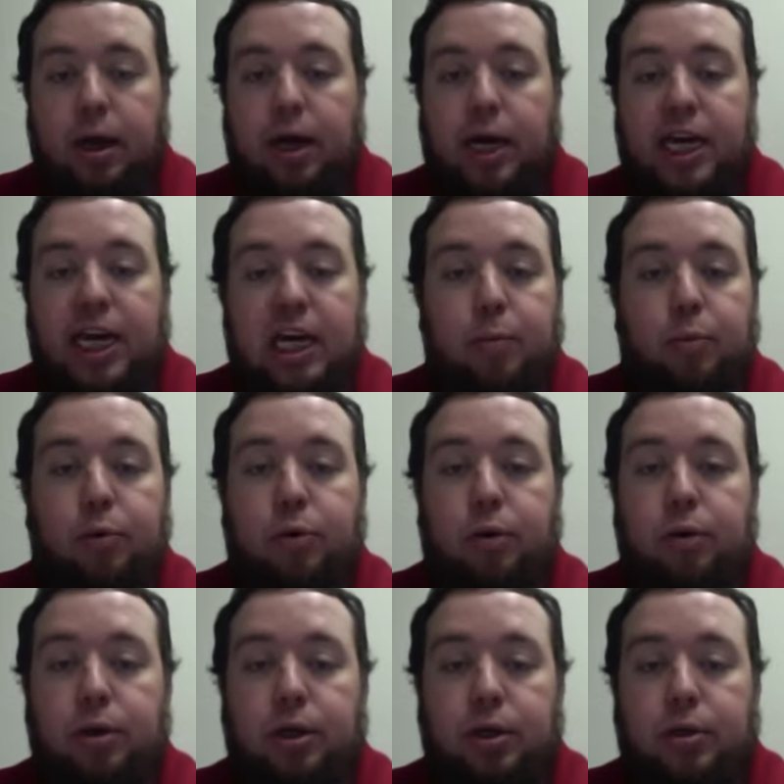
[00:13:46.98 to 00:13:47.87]

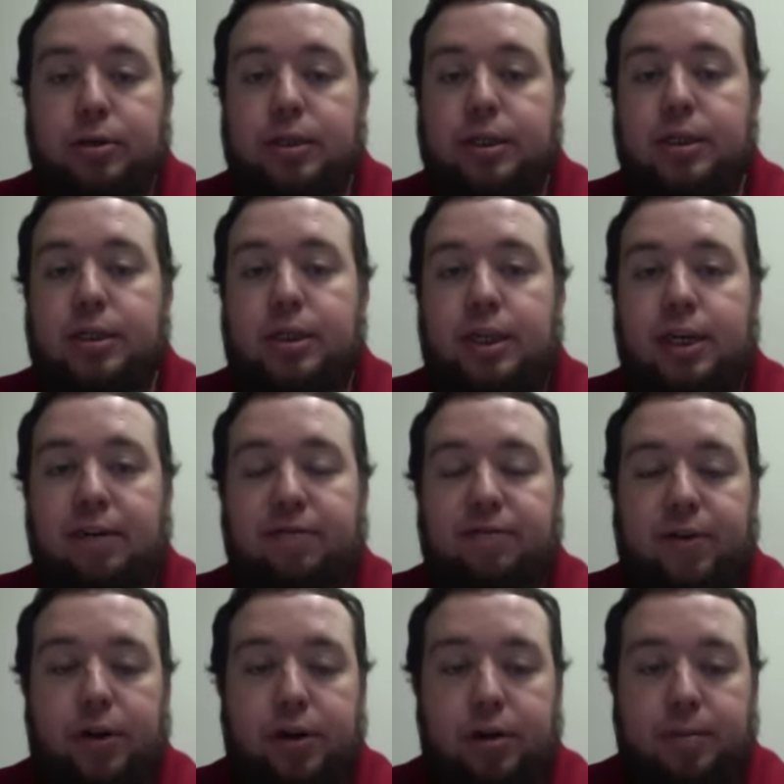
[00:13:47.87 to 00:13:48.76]
Hebrew uses the
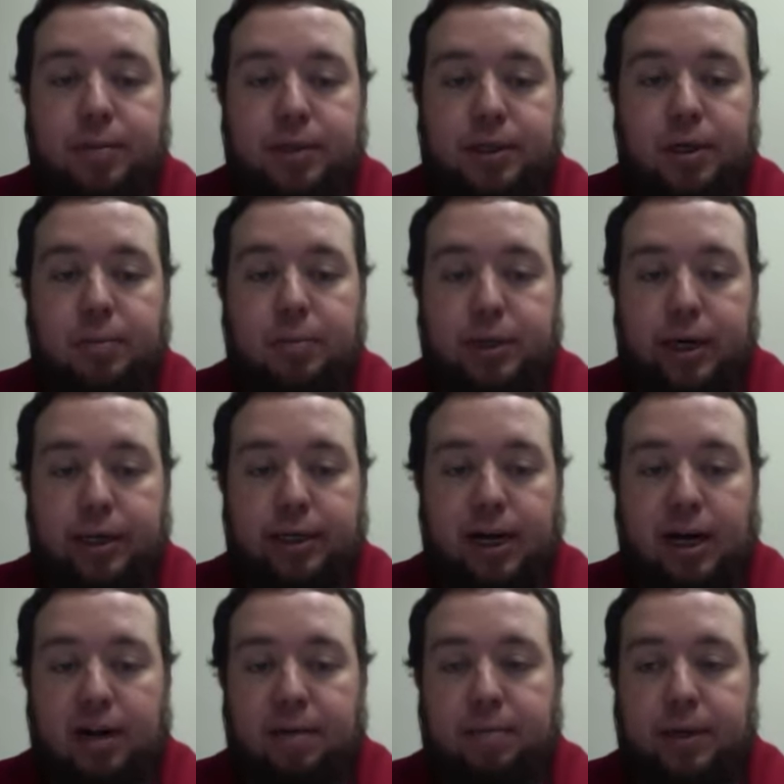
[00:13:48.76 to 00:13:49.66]
verb, subject,
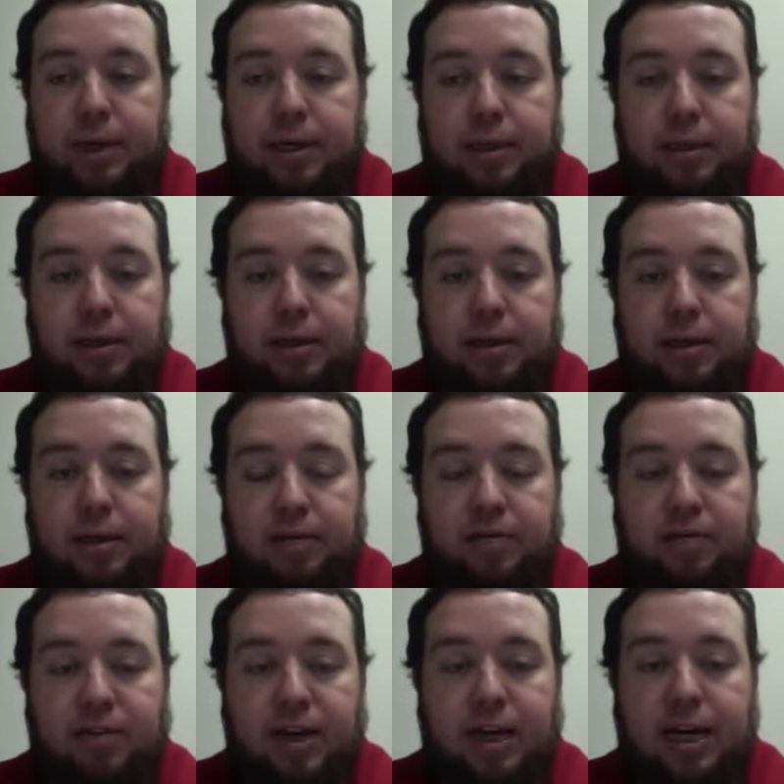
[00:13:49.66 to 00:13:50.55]
object,
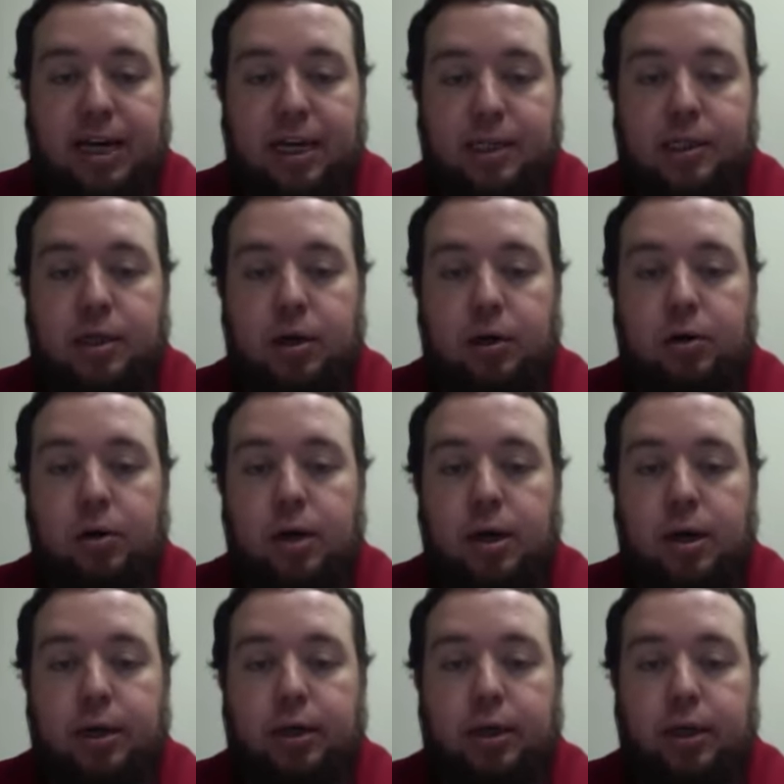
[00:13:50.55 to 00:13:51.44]
the VSO
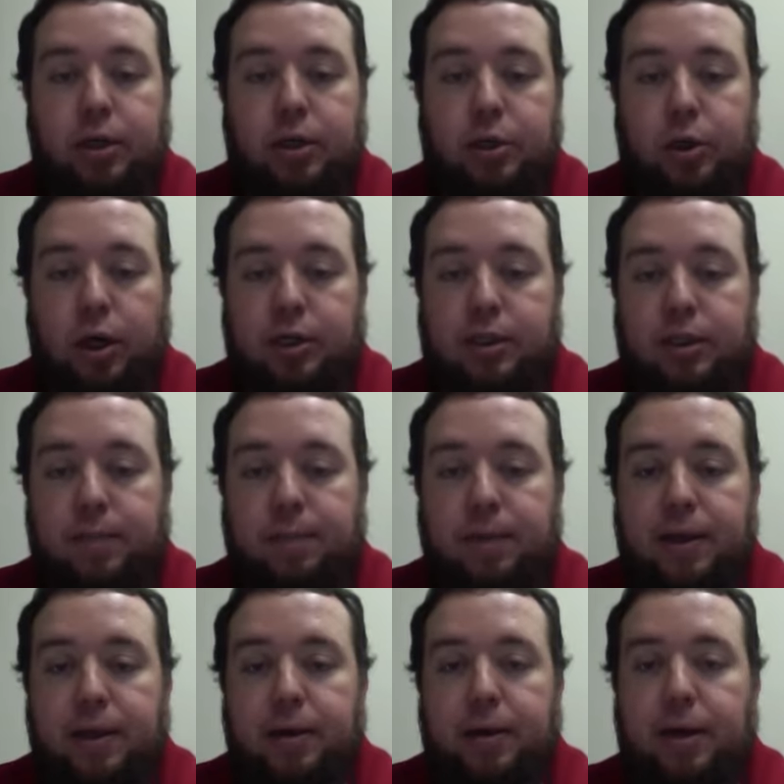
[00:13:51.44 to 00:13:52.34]
construction.
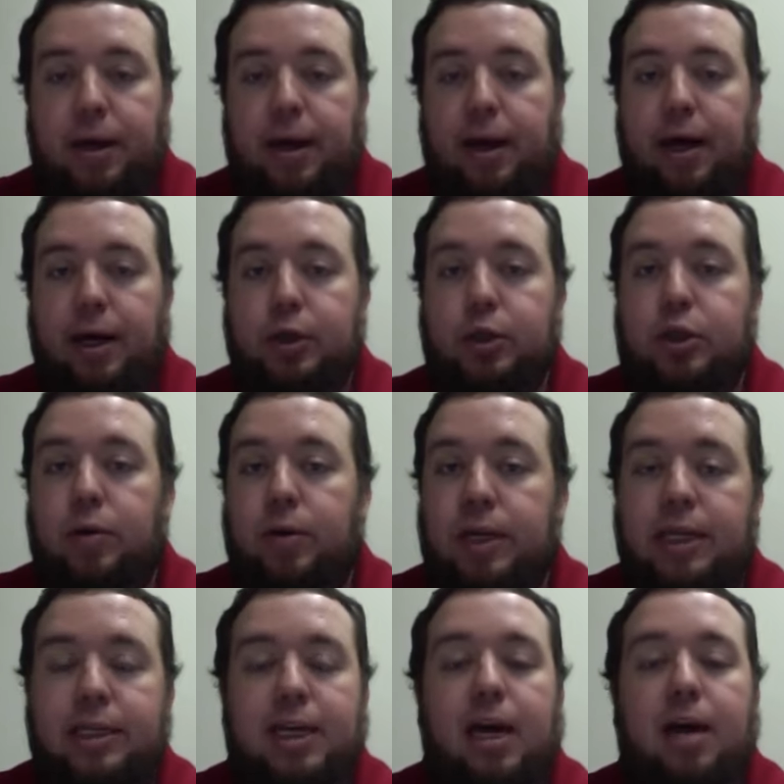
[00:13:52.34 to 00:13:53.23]
So
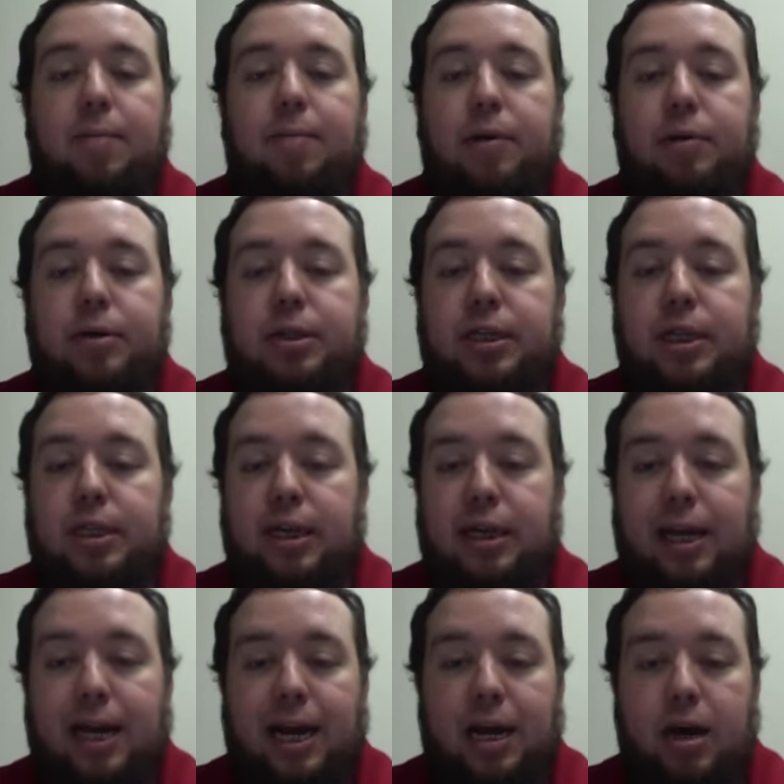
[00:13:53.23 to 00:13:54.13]
anytime you see the
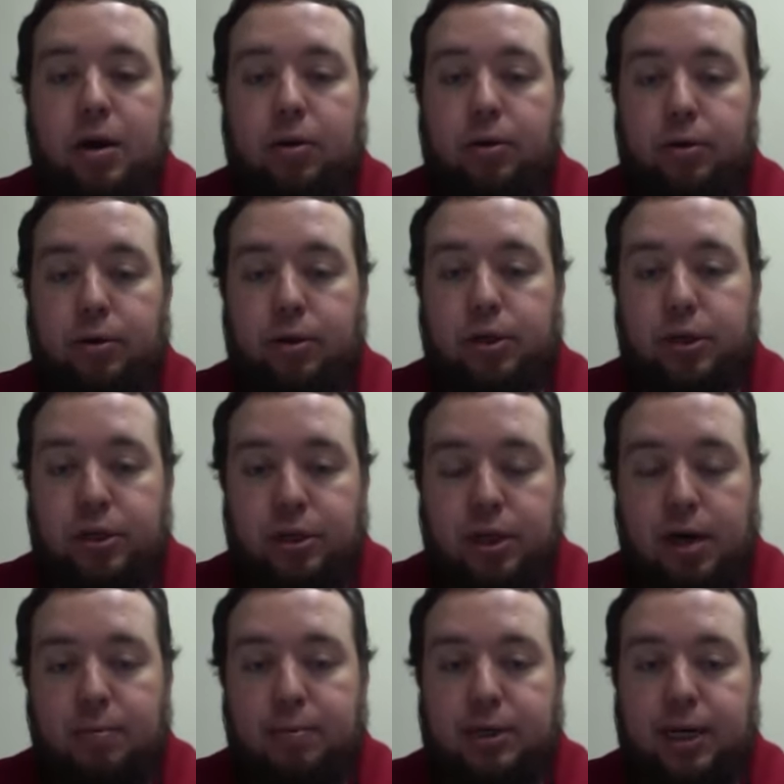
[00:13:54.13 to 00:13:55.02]
noun or the
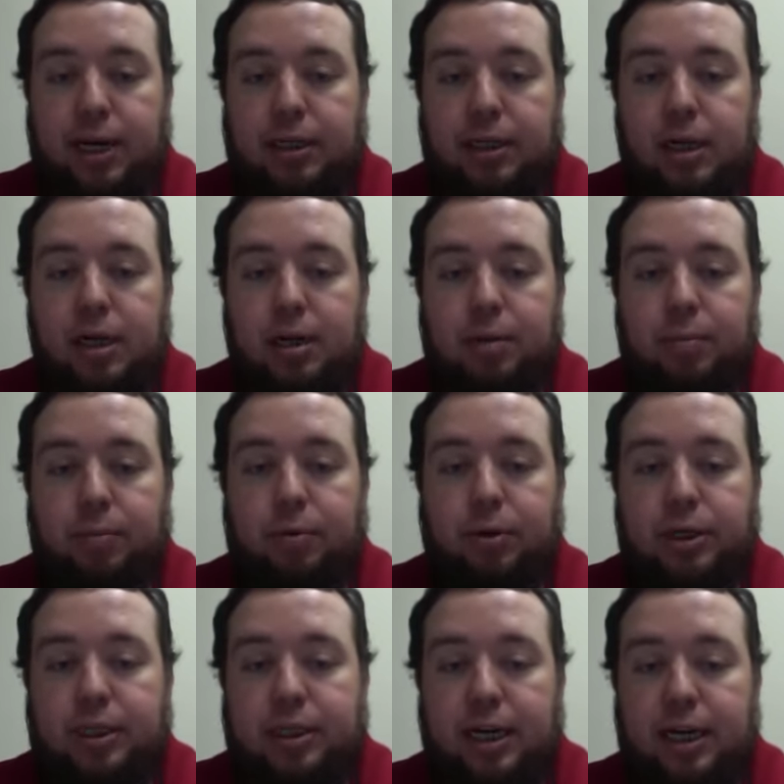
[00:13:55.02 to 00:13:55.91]
subject
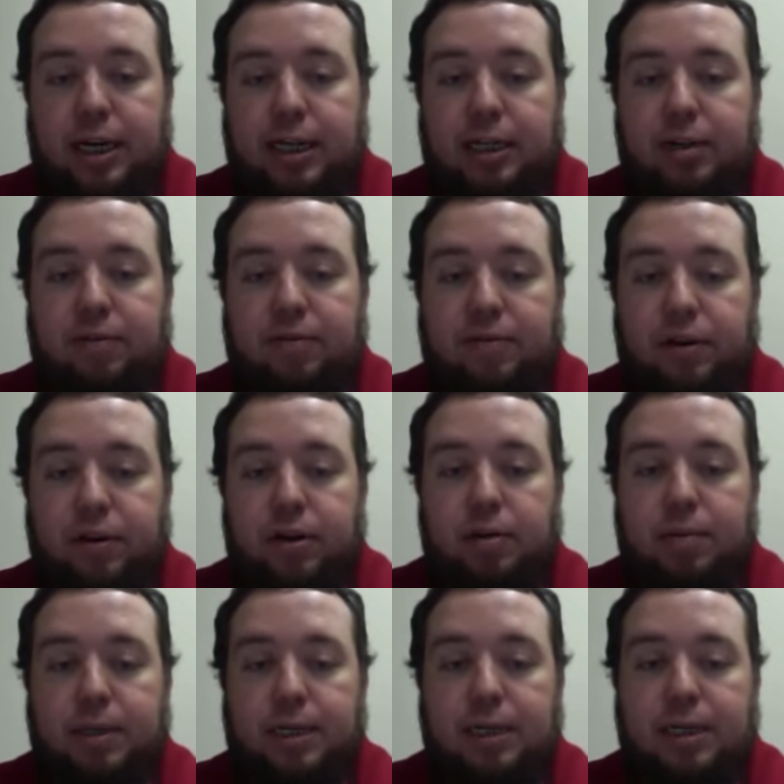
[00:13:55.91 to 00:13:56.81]
preceding the
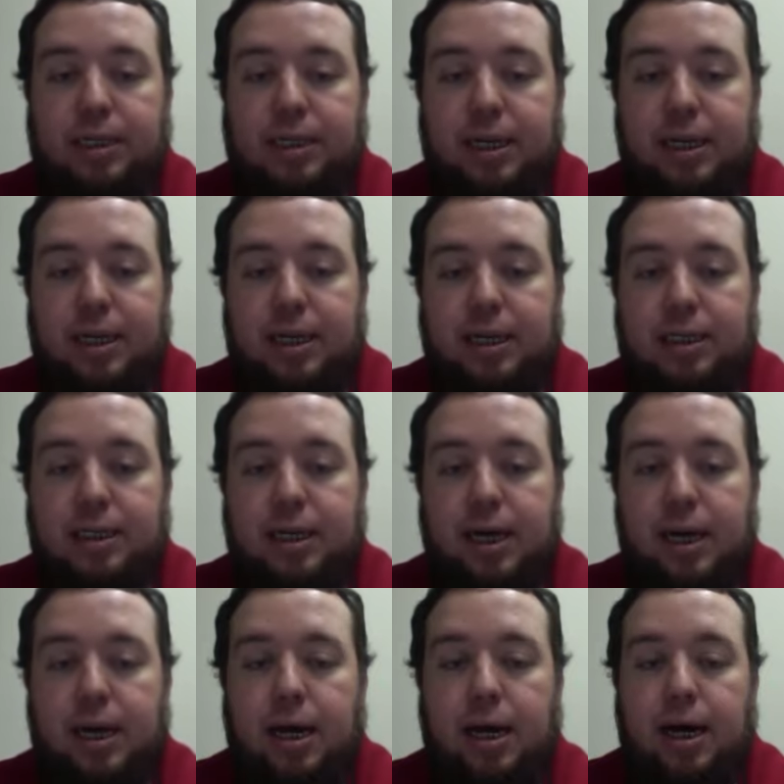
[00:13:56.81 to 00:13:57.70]
verb in a sentence,
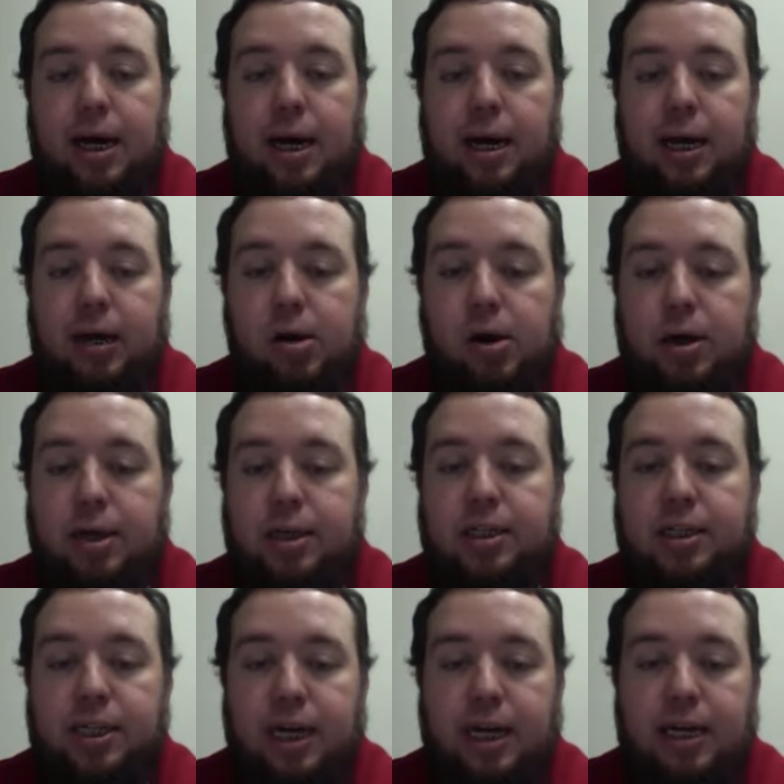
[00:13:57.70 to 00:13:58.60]
it ought to
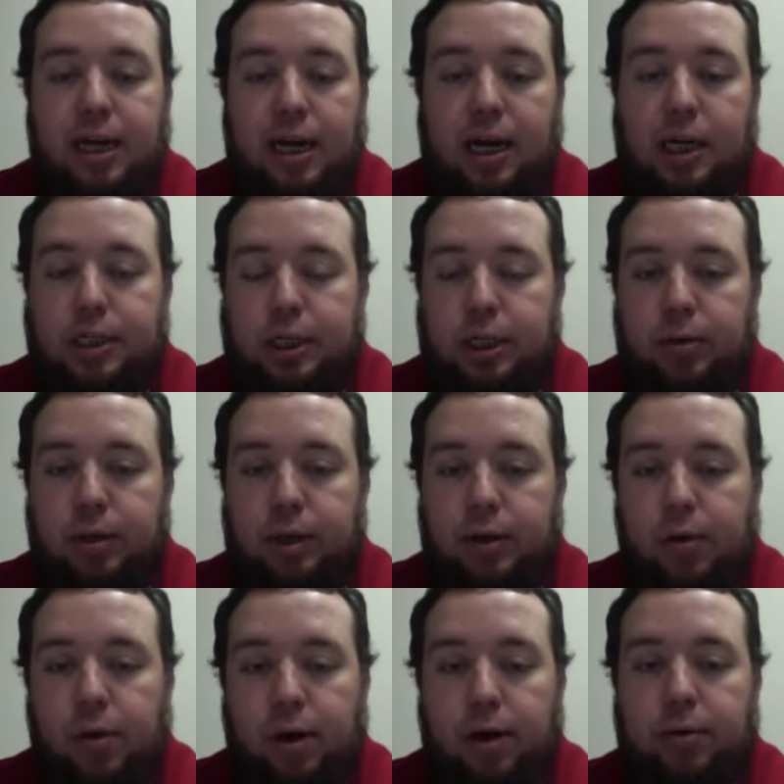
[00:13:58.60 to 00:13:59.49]
stand out to you, and
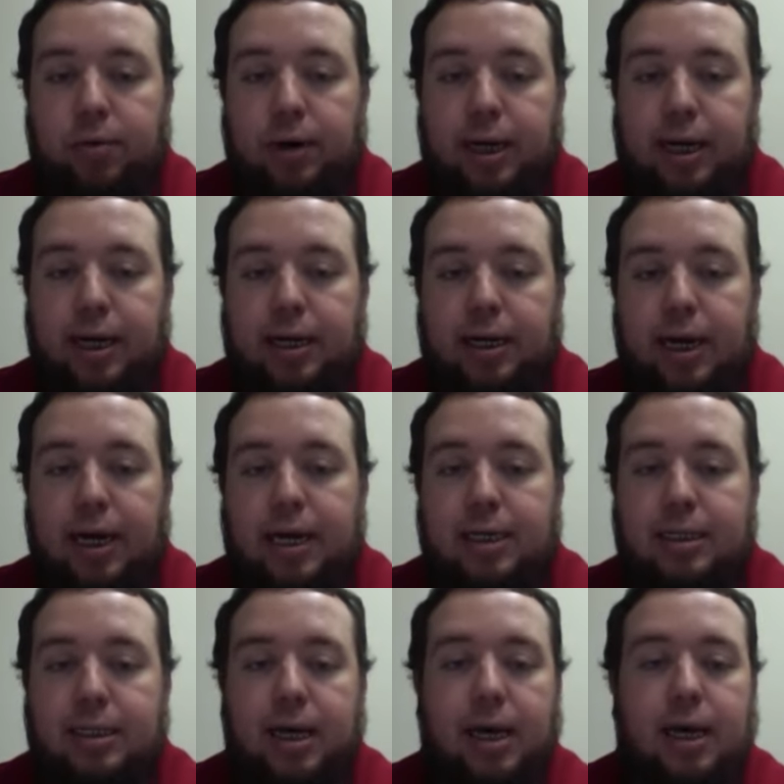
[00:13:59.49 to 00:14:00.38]
you ought to
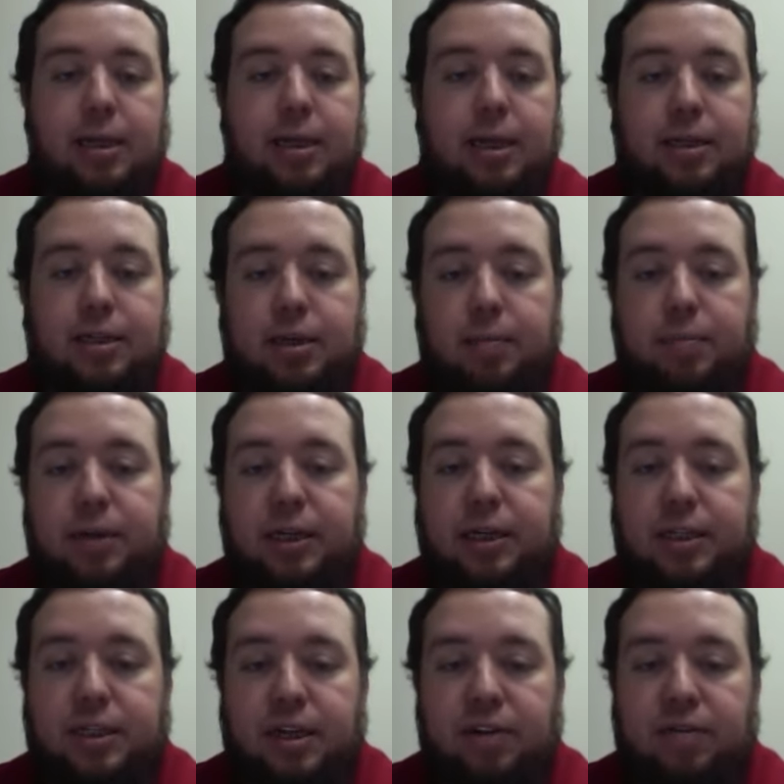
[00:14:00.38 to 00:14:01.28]
recognize that
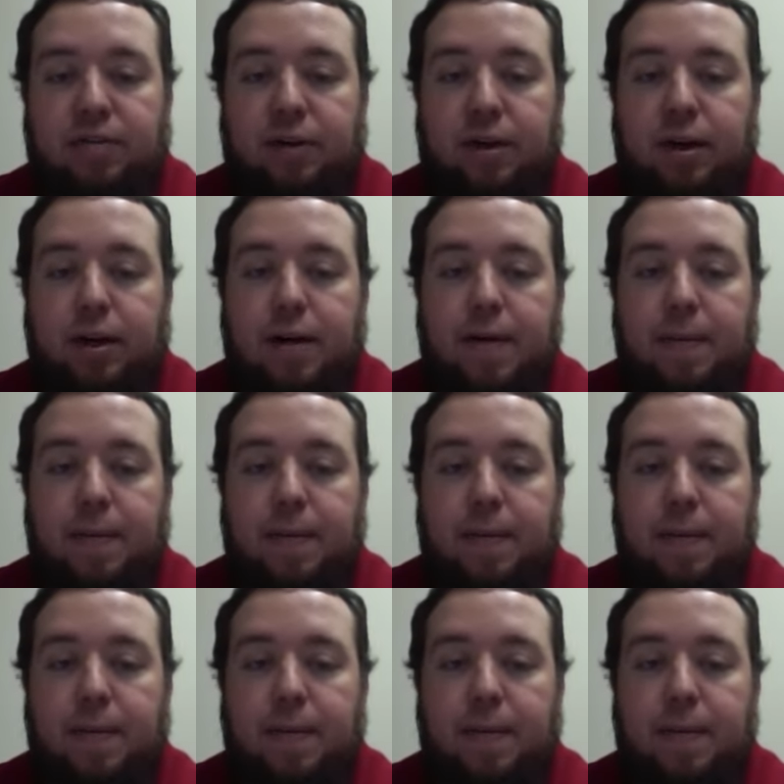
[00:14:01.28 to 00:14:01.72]
something different